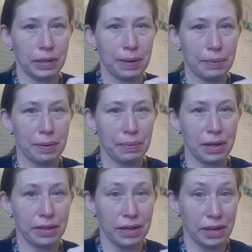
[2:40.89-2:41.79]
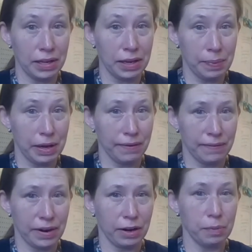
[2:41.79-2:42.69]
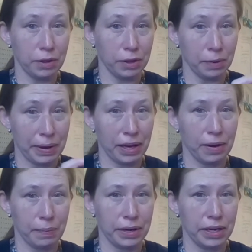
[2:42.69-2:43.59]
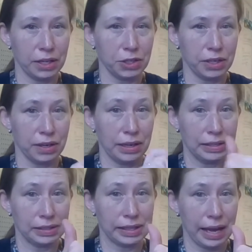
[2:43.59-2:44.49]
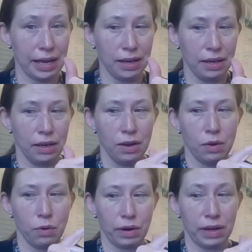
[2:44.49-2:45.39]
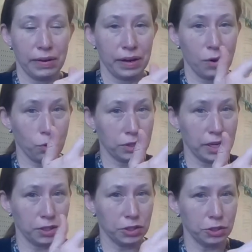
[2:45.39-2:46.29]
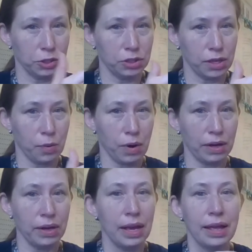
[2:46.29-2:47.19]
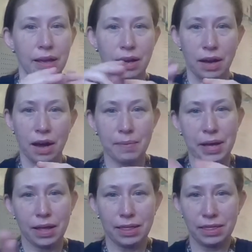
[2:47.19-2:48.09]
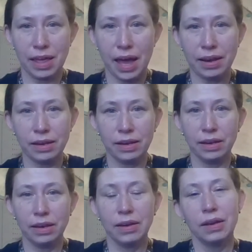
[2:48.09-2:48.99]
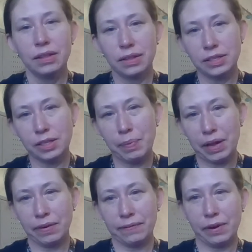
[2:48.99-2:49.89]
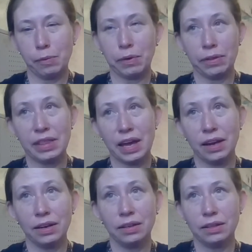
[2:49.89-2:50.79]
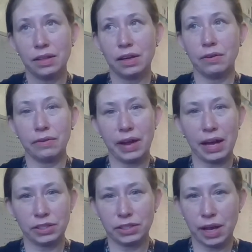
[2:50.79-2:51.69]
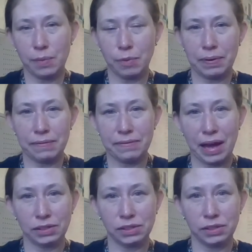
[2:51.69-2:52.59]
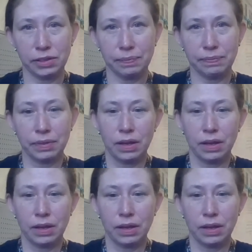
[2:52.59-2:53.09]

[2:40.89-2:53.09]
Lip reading: blah blah blah, the independent variable, you're making a prediction, sight or hearing or touch, you're choosing one, comma, then the dependent variable, then the reaction time will be faster.